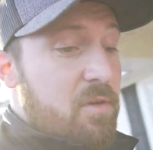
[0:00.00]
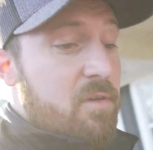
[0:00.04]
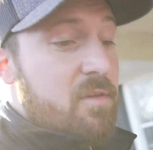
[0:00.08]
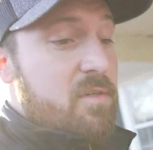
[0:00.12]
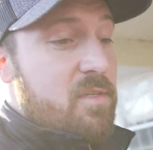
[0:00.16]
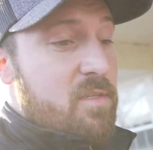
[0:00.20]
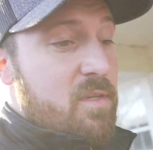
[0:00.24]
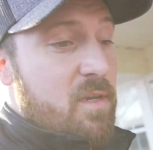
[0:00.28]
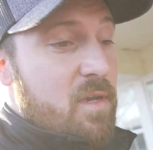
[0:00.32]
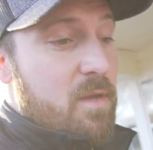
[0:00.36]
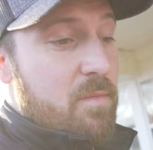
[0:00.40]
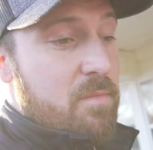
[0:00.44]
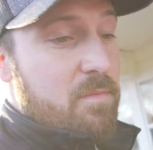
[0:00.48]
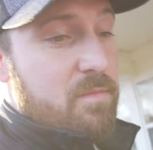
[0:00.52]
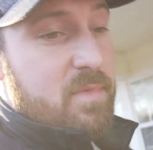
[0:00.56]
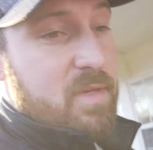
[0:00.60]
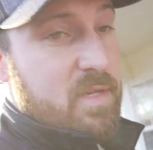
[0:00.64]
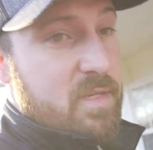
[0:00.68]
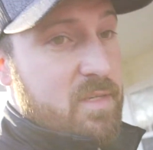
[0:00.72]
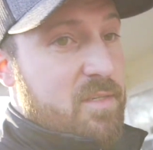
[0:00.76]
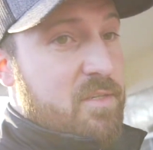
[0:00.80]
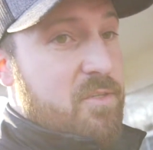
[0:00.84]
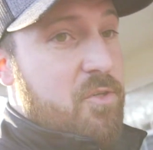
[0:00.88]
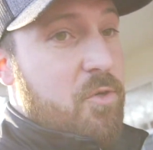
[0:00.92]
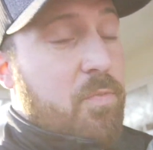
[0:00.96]
and stop
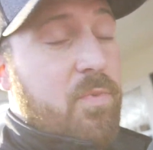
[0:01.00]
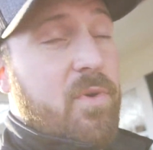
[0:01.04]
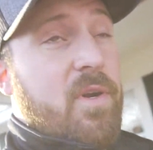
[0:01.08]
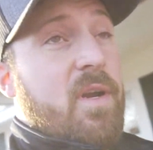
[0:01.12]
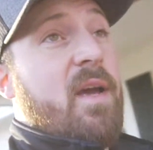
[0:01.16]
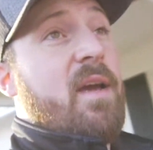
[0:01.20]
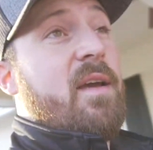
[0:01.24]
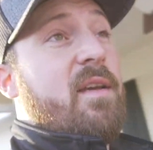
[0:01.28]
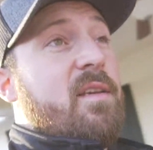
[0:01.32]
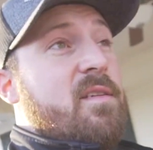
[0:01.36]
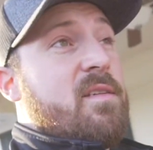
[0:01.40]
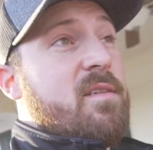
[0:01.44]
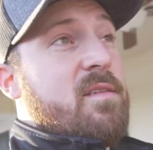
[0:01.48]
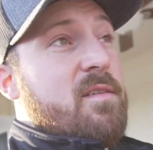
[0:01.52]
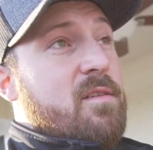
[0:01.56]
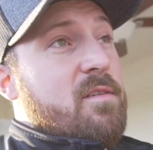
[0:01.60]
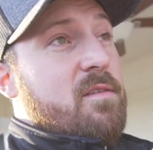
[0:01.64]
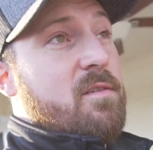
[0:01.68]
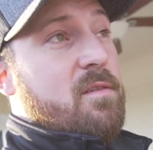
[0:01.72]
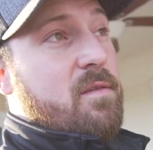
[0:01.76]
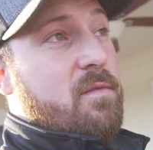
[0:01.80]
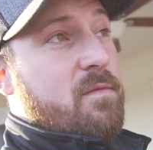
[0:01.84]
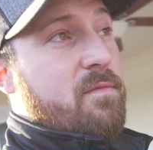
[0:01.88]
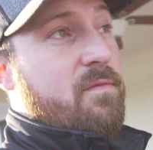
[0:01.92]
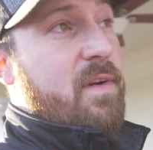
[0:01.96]
is super nice,
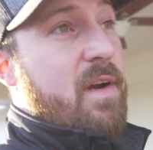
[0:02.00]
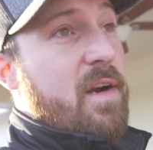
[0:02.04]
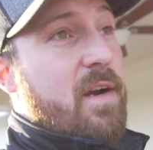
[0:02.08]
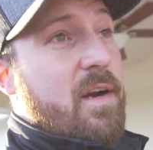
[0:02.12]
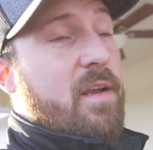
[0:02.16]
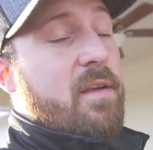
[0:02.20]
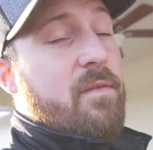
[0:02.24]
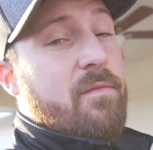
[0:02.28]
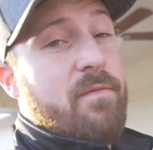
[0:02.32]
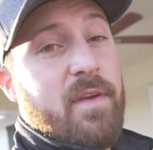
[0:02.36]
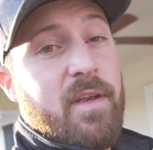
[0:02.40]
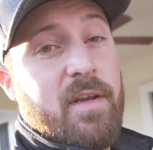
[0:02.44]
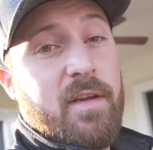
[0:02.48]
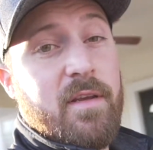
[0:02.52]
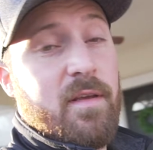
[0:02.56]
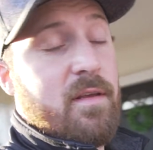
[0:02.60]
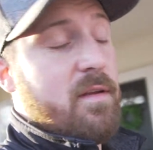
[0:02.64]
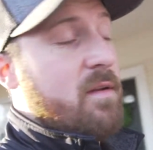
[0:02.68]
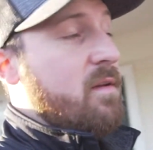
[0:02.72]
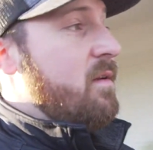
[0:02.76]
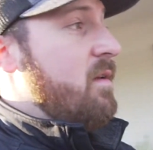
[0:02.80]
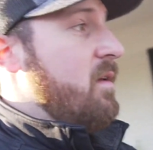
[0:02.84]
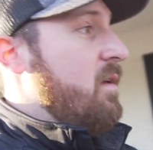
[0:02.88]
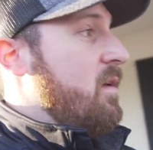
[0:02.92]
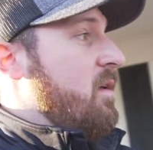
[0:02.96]
very convenient.
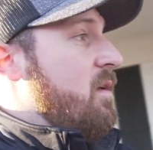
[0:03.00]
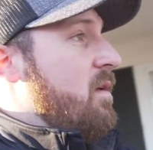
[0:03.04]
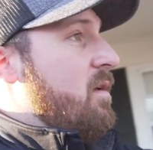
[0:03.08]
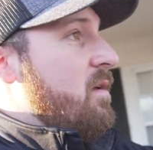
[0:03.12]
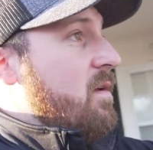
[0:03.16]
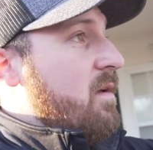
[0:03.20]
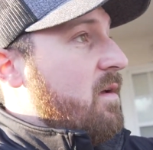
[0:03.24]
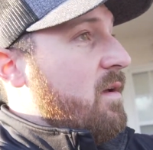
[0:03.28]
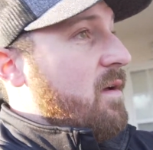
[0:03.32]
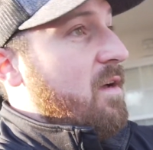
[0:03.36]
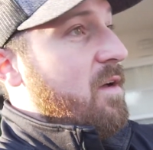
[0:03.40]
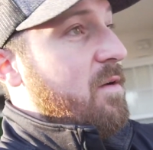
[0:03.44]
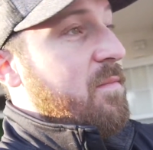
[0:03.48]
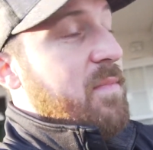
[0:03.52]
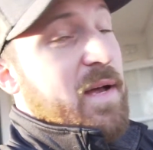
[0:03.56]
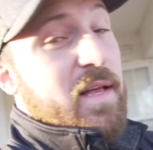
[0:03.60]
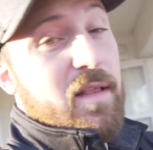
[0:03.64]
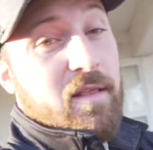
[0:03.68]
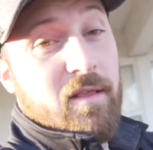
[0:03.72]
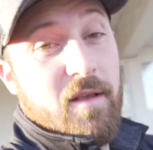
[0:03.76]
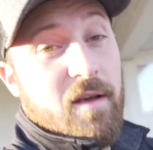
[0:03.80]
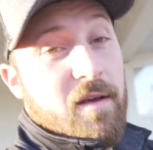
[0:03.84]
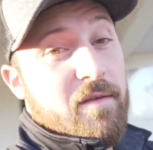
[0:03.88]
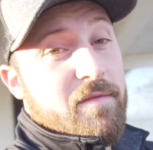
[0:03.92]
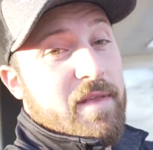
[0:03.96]
I
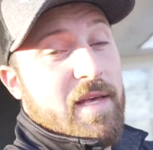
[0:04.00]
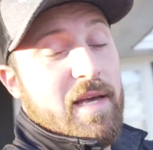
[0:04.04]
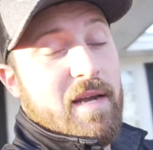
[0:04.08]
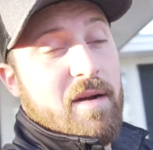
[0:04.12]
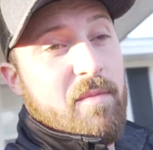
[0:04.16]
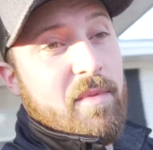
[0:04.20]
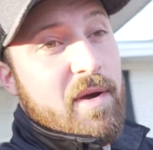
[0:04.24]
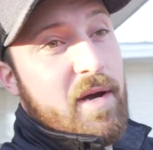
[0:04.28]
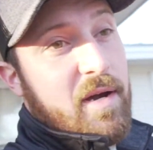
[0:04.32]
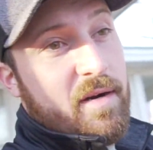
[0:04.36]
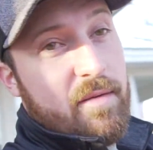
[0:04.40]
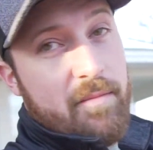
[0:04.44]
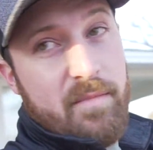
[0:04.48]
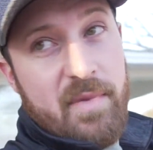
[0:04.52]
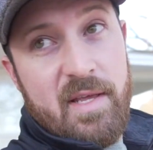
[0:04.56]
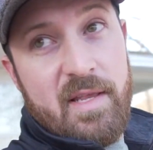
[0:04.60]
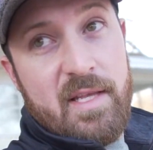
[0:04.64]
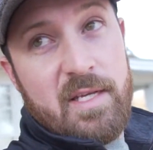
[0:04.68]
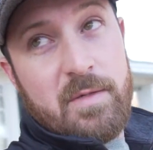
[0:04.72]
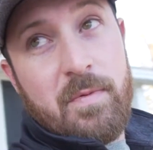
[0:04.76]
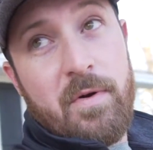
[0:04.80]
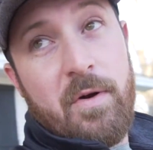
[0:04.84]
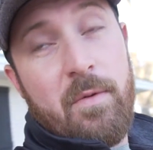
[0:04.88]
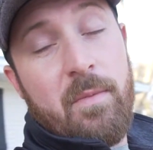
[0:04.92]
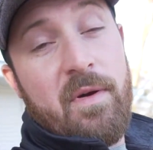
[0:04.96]
love that about it, man.
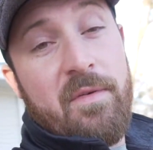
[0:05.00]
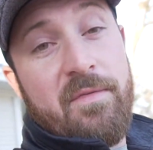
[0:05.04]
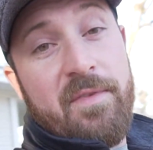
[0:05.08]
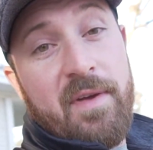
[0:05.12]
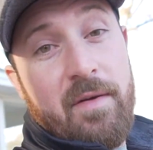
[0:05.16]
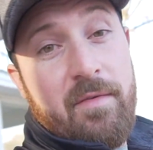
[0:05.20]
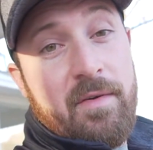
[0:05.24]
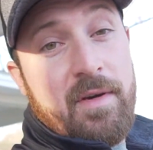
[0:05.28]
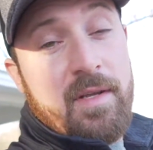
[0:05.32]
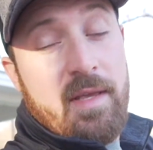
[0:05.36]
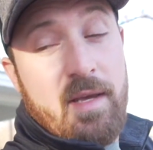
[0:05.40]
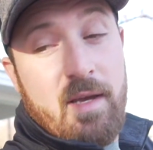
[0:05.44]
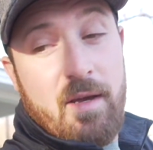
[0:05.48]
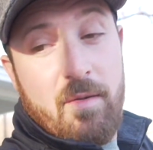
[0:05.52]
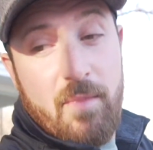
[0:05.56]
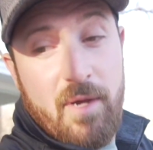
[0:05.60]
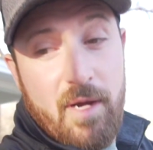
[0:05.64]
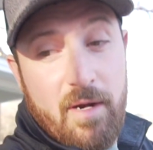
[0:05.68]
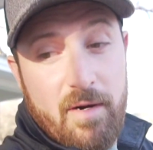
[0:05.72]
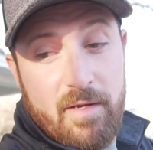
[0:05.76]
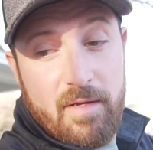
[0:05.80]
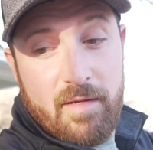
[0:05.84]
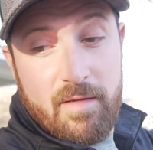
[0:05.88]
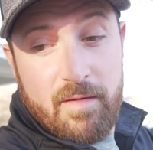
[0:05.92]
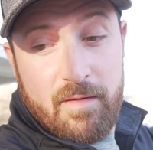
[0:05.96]
That's probably my favorite thing
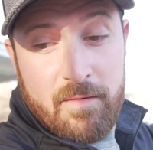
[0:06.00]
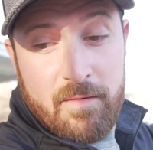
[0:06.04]
about it.